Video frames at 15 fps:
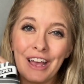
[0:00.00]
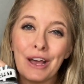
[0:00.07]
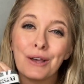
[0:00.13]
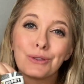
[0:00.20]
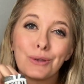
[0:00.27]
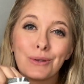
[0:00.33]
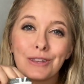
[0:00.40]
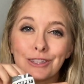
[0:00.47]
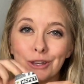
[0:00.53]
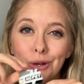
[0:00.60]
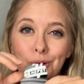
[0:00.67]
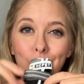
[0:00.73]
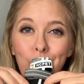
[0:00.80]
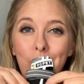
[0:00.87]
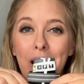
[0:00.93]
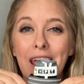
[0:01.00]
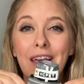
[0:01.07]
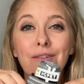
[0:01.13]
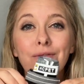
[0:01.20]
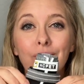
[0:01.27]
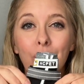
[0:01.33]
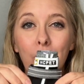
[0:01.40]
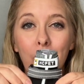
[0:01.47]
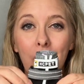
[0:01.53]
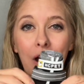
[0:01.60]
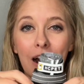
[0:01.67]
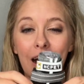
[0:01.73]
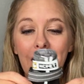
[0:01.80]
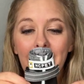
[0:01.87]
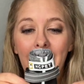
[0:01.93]
So these are great
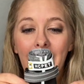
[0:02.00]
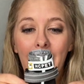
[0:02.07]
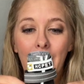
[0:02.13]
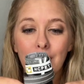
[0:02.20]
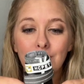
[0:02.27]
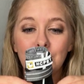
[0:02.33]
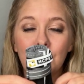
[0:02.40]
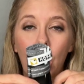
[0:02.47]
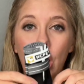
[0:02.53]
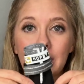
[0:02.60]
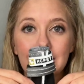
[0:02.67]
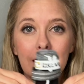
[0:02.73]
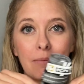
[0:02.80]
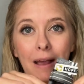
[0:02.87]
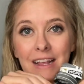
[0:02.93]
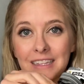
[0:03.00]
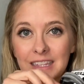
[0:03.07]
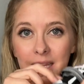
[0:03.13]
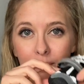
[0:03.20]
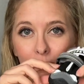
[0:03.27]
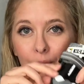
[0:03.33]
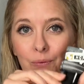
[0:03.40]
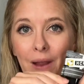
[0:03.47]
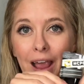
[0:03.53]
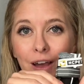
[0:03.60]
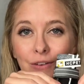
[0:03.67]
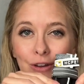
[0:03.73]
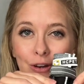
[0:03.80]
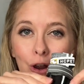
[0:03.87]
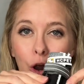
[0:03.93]
for dogs that might slip
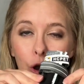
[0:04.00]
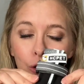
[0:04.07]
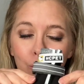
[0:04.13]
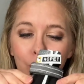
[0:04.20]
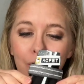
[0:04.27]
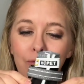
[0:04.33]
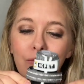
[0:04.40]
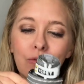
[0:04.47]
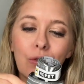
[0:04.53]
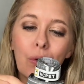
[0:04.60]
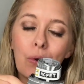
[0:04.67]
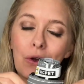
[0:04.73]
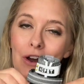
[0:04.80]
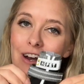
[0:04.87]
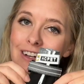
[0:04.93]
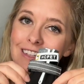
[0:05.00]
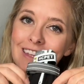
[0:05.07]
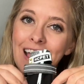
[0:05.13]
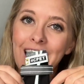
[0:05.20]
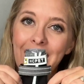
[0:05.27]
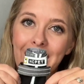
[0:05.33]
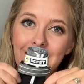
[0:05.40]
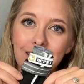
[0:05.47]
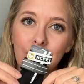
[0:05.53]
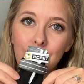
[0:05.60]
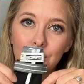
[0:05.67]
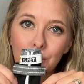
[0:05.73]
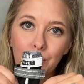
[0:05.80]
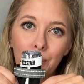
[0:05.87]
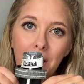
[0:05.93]
around on hardwood floors. It's
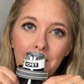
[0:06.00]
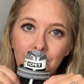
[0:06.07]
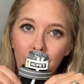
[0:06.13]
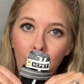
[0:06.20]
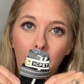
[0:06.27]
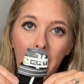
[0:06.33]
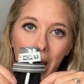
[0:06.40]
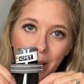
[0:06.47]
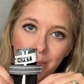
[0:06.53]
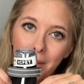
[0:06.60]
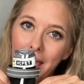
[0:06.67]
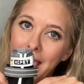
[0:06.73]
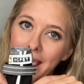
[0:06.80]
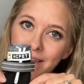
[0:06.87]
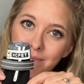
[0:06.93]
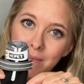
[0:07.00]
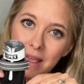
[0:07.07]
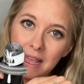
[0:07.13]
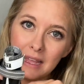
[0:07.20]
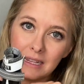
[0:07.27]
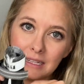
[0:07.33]
also great for hot pavement,